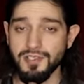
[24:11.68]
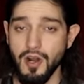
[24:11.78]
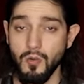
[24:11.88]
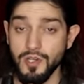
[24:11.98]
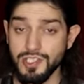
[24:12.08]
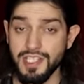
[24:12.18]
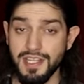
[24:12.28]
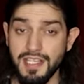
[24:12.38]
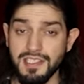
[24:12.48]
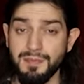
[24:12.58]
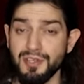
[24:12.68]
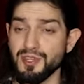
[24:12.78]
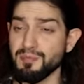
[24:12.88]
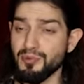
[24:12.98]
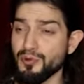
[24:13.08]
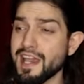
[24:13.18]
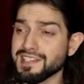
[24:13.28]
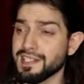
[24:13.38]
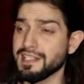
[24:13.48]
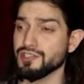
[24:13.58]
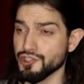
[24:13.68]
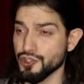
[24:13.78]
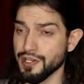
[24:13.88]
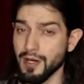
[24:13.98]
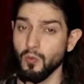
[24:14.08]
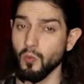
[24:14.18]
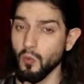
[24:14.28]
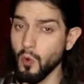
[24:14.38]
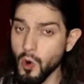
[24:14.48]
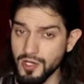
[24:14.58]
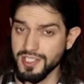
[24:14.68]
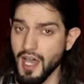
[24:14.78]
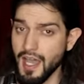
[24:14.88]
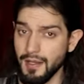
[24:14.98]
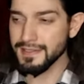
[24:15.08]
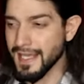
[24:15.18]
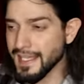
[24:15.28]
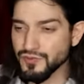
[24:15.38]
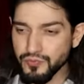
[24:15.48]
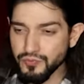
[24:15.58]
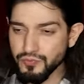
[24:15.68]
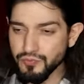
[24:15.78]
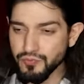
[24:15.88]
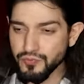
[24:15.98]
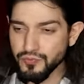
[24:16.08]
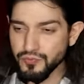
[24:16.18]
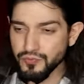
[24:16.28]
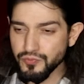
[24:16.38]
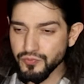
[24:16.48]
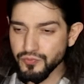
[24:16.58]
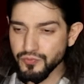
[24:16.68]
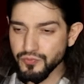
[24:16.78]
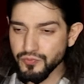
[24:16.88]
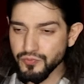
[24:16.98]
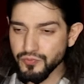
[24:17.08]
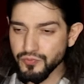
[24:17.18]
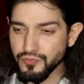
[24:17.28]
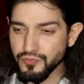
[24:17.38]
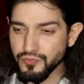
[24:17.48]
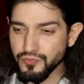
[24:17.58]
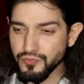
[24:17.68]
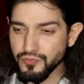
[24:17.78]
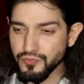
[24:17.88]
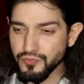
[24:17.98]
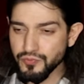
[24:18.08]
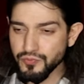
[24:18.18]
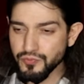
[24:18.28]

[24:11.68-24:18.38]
star what she thinks about the president during wartime. That's why every